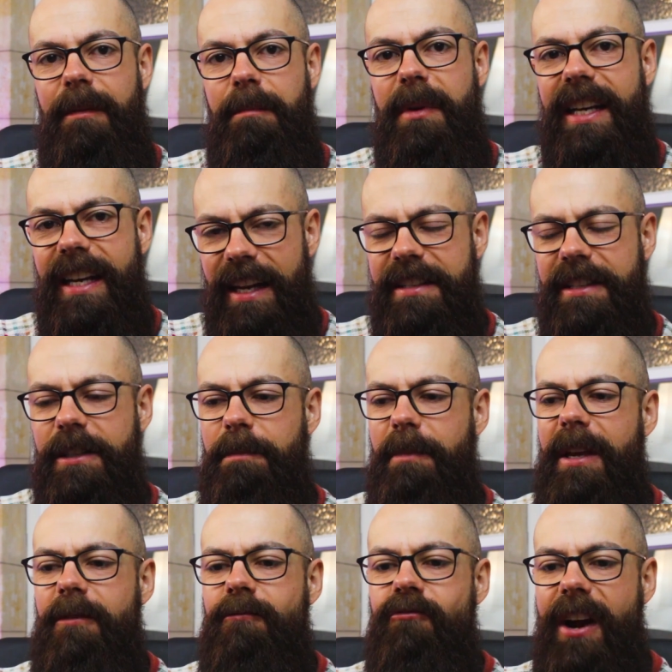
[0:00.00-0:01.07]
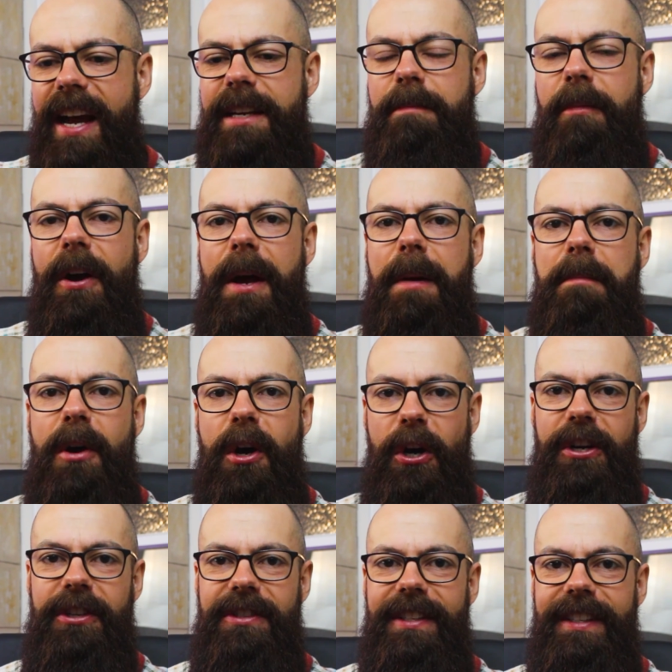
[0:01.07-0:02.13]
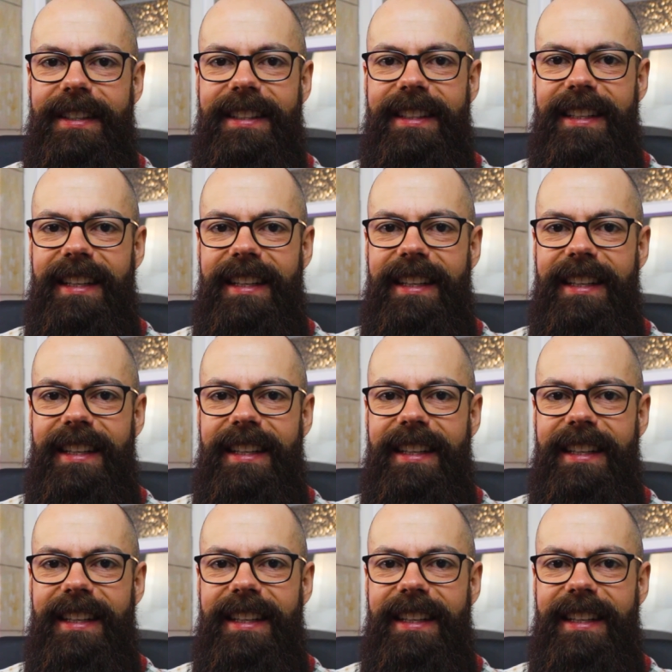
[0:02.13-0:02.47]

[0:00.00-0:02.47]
because it's being read by a person,